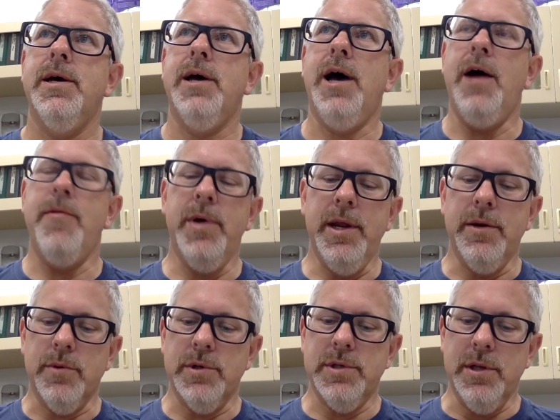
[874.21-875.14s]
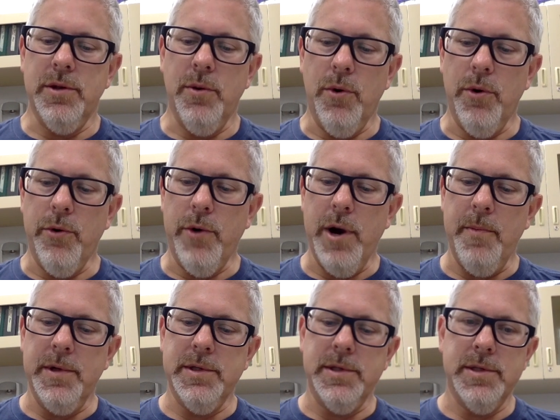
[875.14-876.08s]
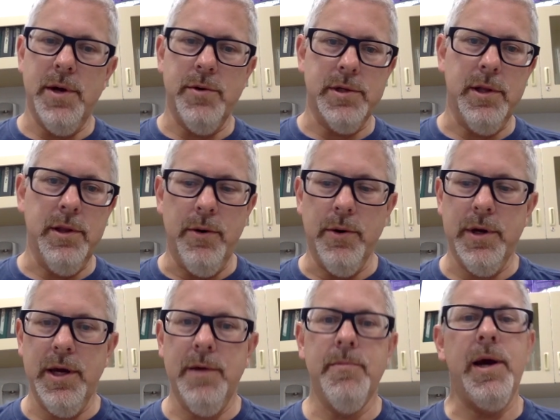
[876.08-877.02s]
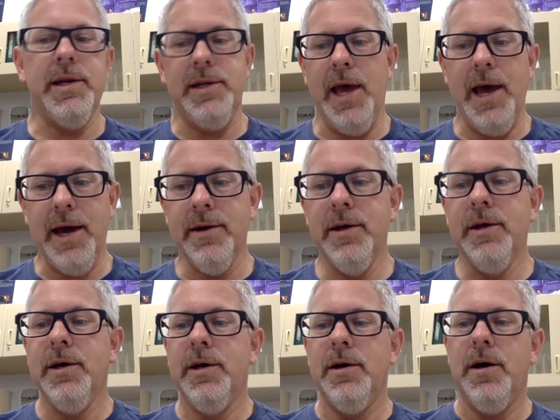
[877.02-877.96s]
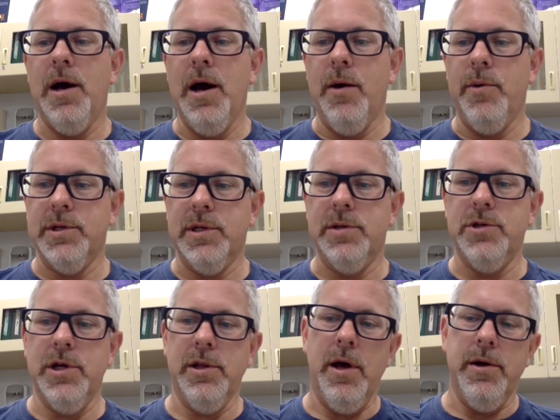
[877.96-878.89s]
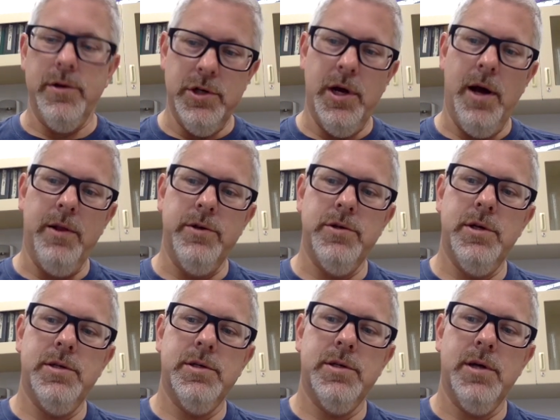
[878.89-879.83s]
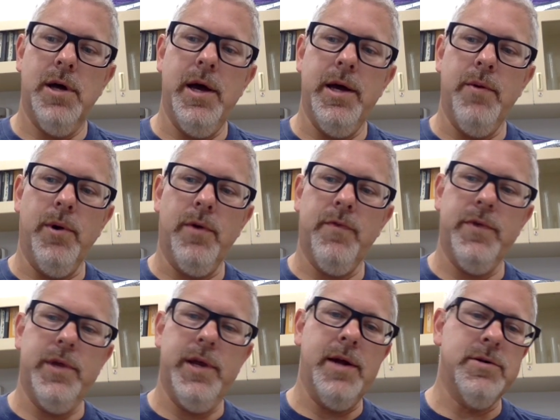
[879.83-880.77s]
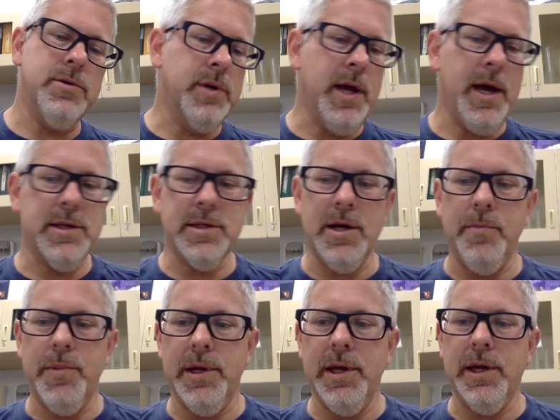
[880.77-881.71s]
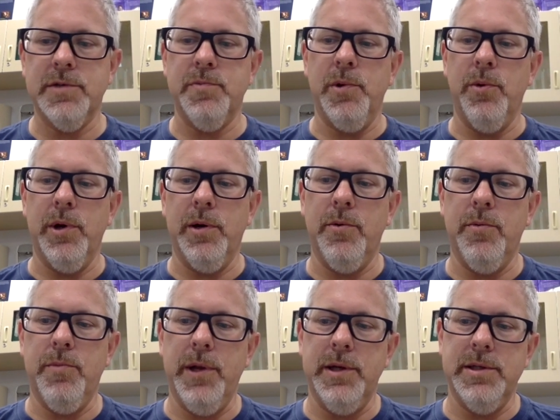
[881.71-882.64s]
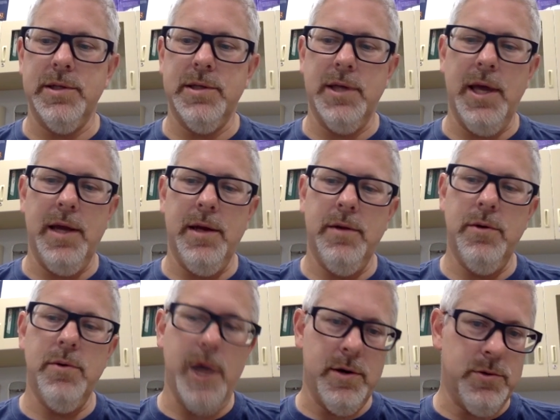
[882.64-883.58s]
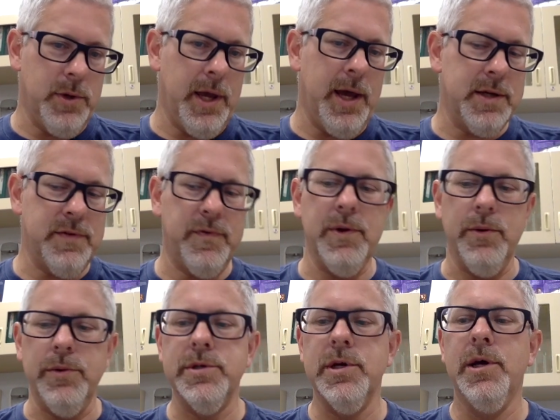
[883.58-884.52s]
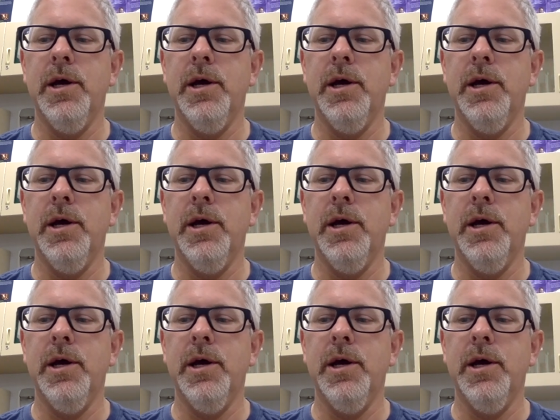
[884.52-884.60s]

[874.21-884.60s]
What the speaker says: I've been interested in the world around me since I was a little kid. My dad was a geologist. He worked for the natural gas company, exploring places to get new natural gas fields.